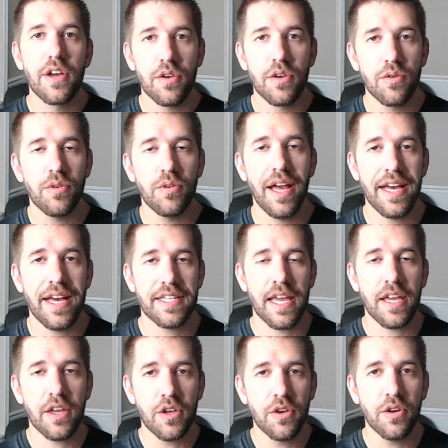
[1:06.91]
Google has
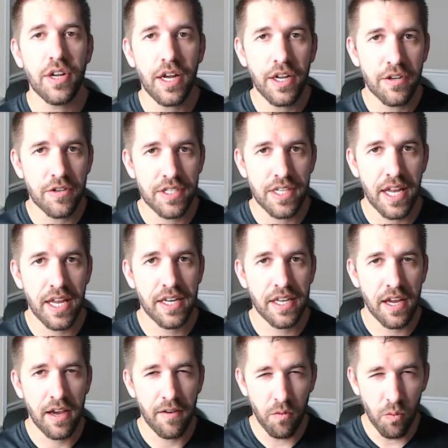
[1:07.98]
a good
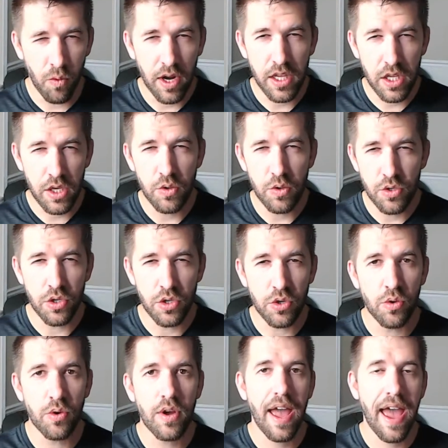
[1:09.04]
understanding of what you
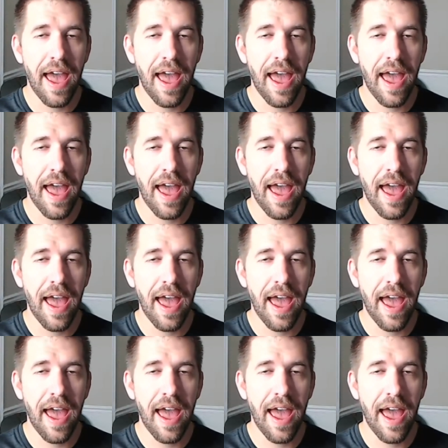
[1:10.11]
do,